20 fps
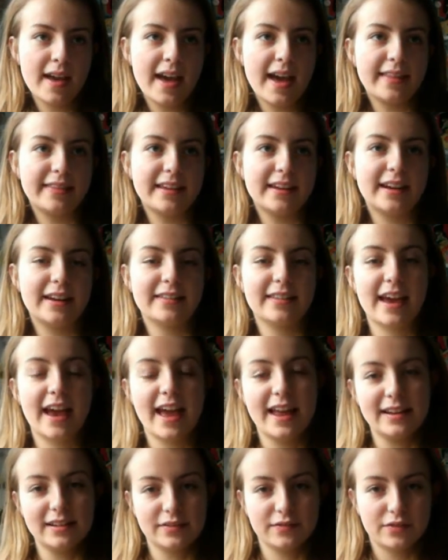and then at the
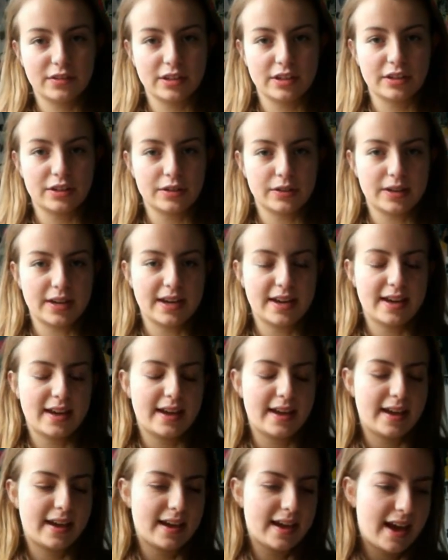end of the unit
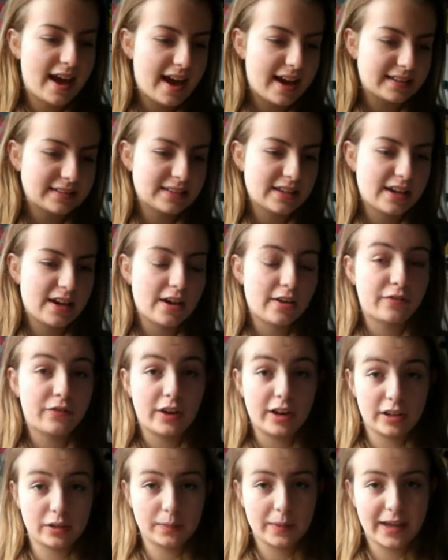it has a
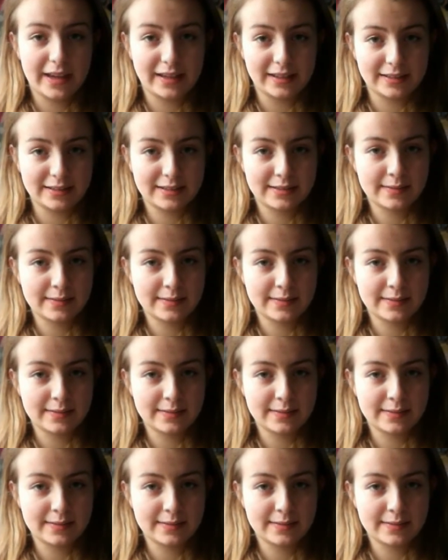final piece.